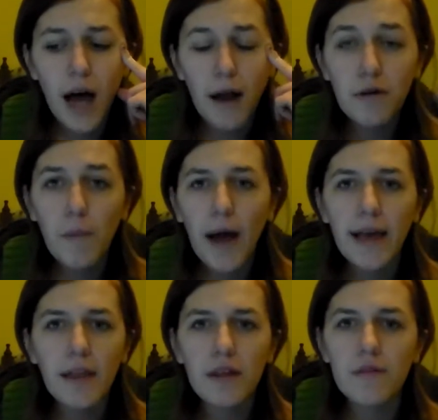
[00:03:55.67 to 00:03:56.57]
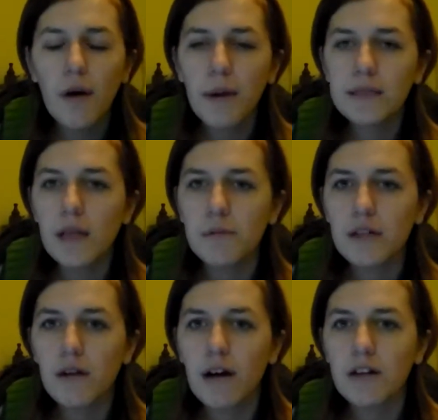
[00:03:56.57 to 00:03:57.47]
I don't know why I can't think of all my
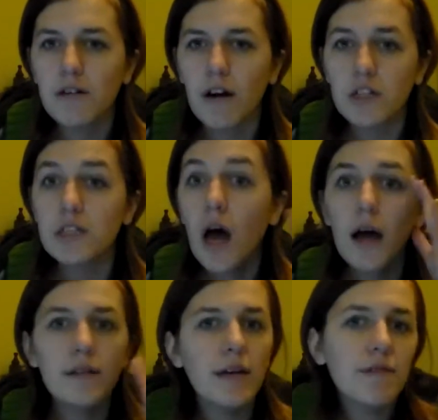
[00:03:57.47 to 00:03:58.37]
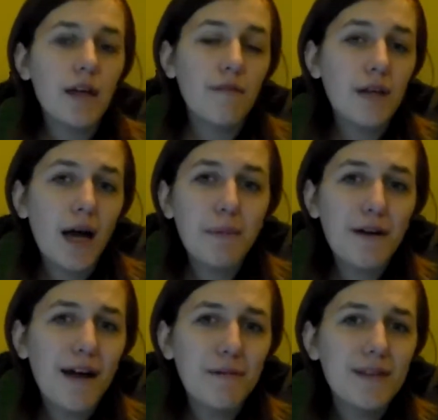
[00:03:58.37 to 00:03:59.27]
celebrity characters. crushes David Duchovny I'd be
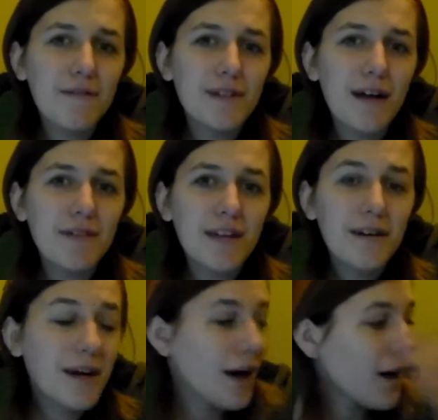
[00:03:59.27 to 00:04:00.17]
okay with David Duchovny